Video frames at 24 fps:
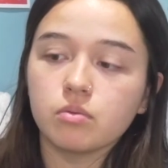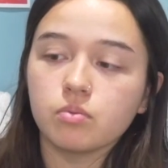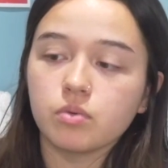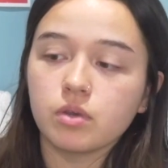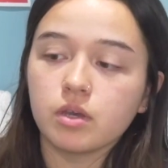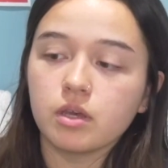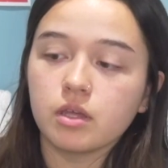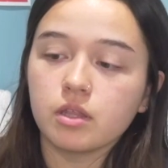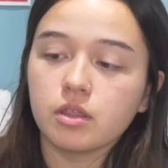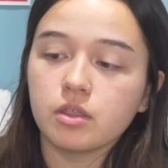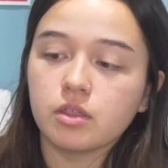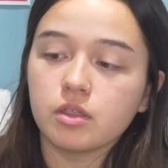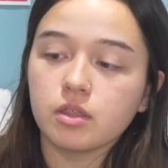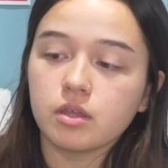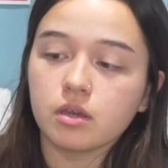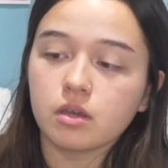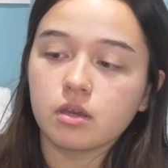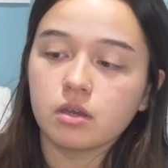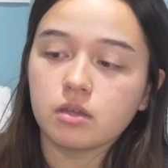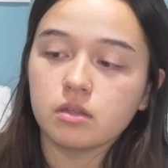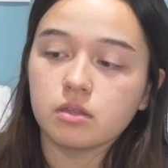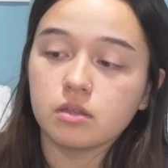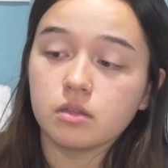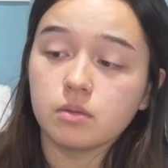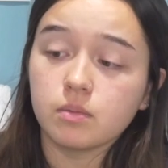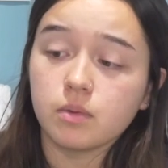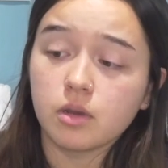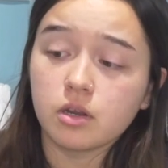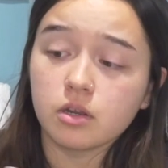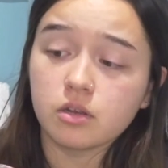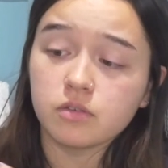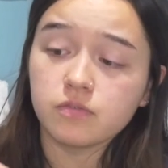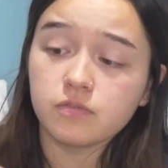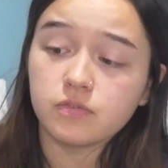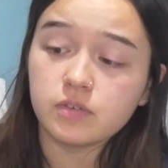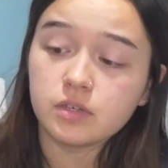with
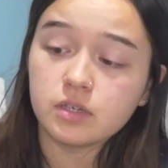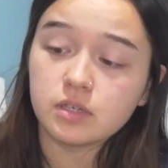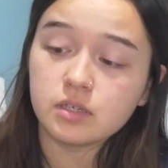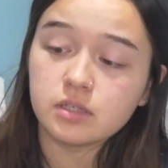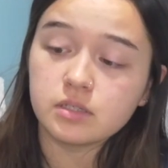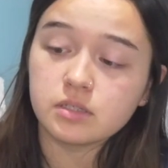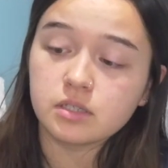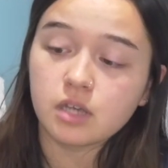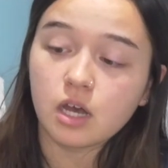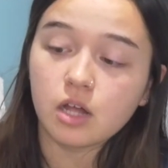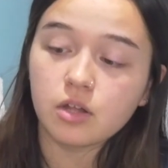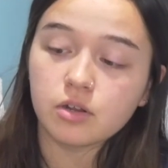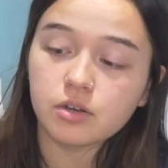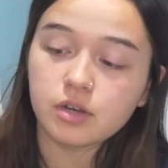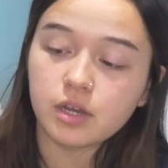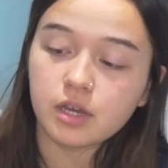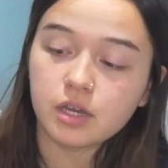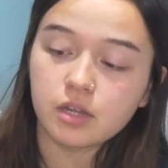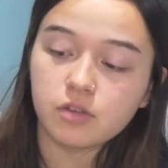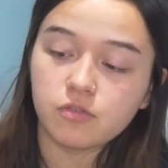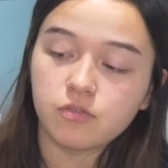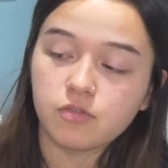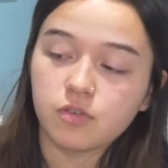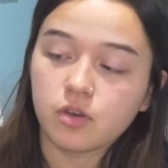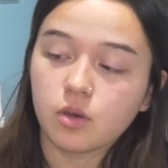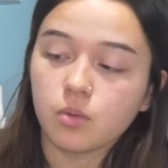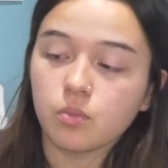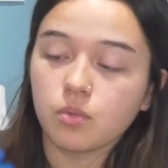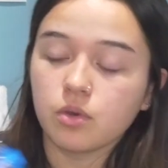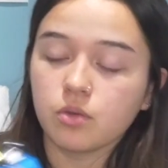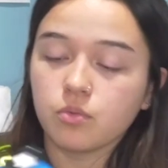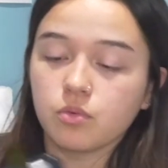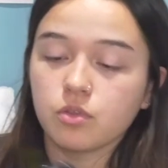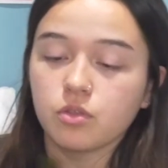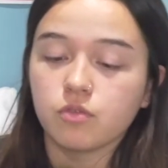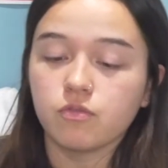Lomography's color negative film
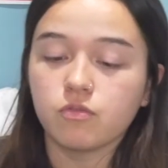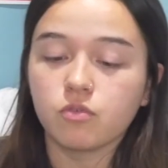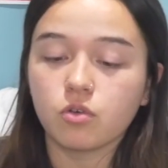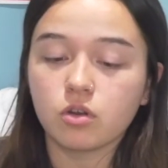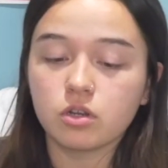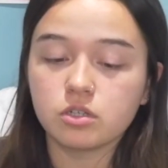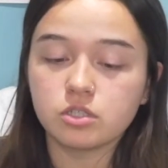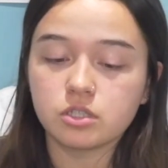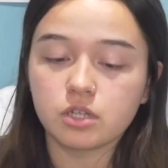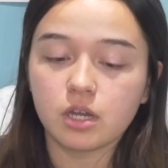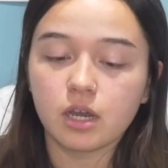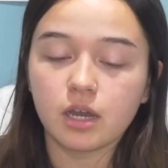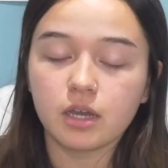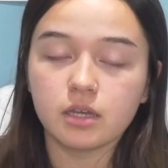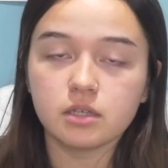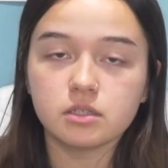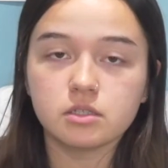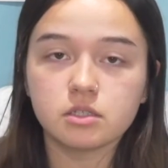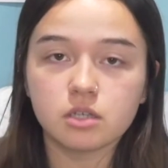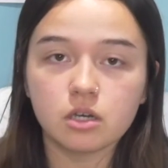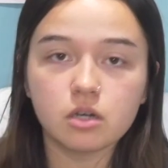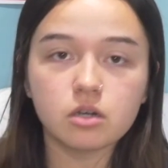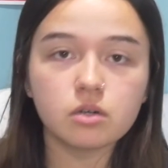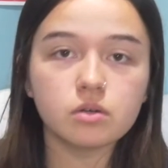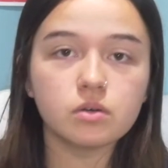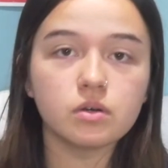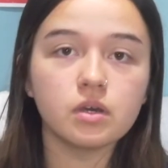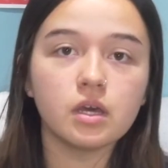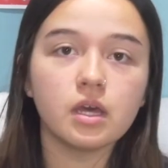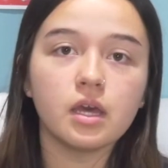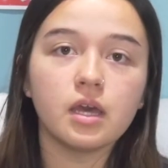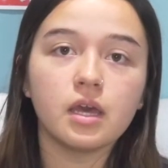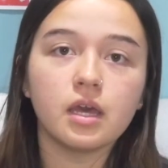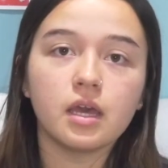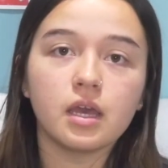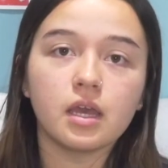with a 400 ISO,
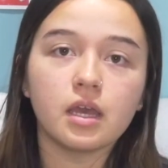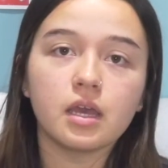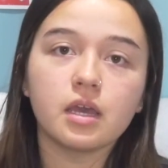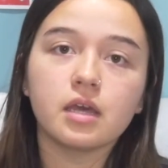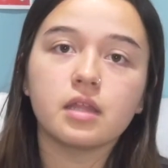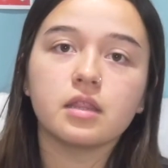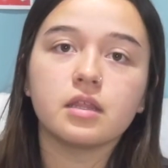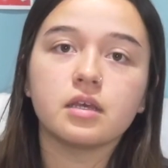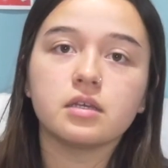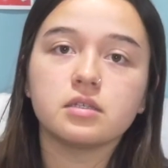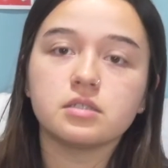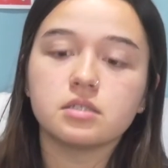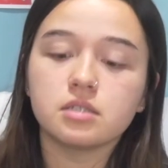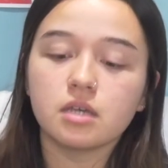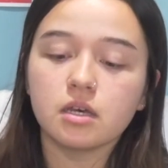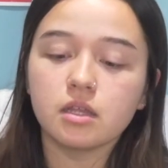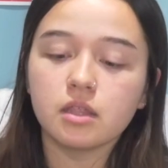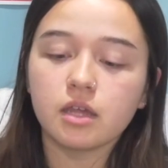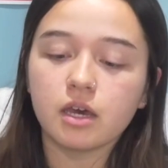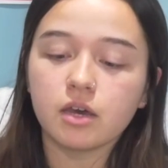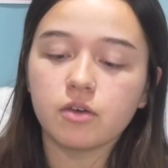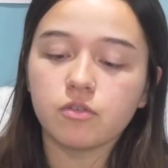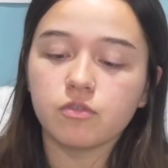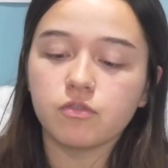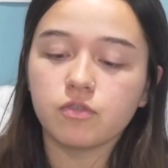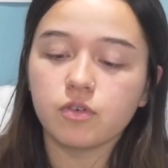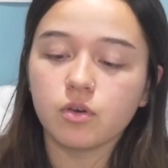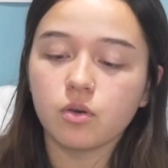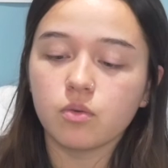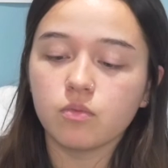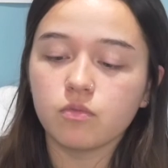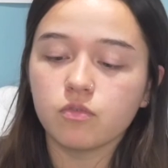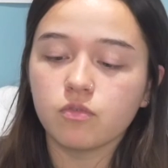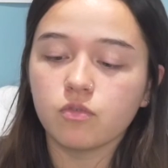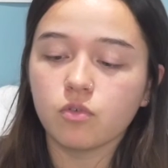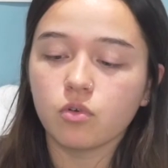and they sell that
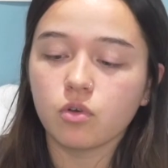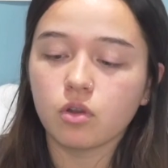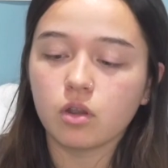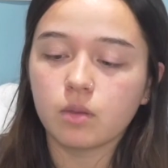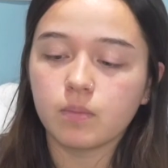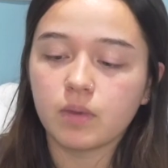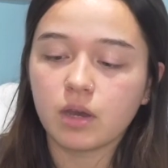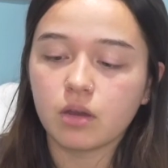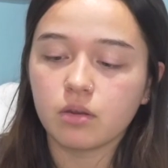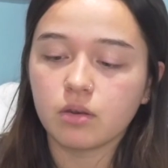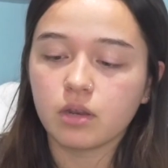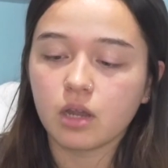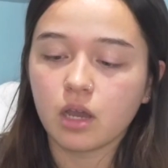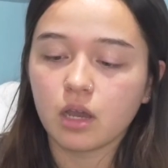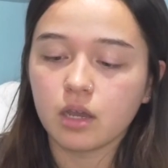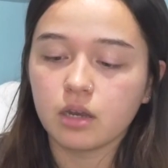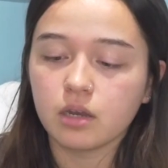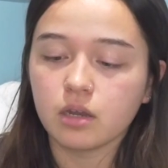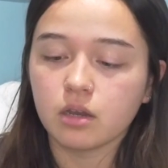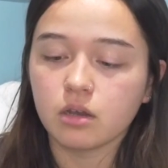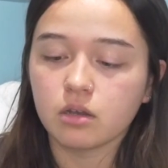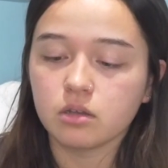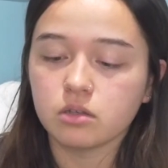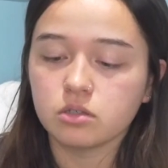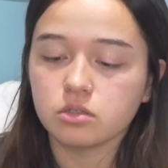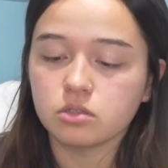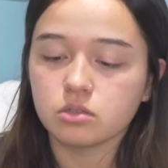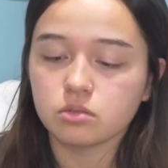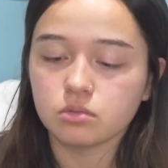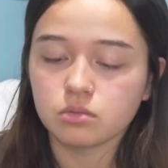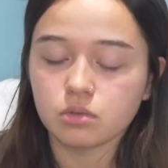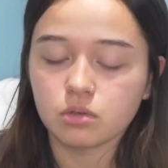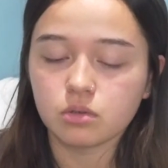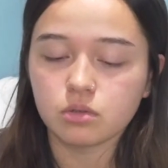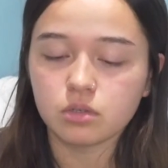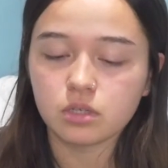film for about $9 a
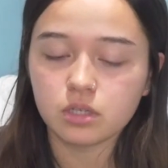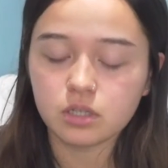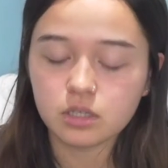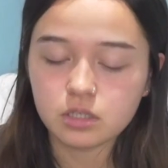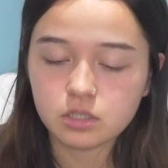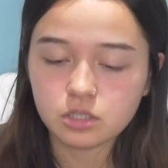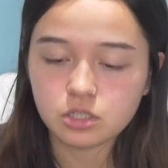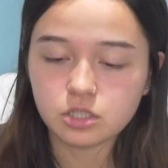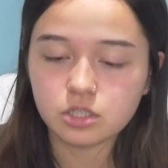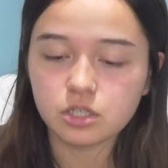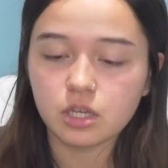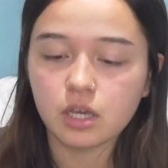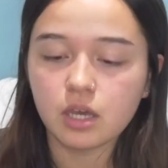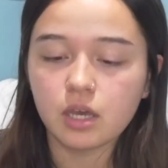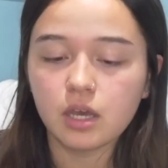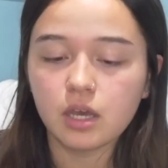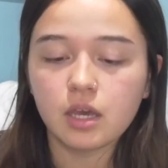roll each.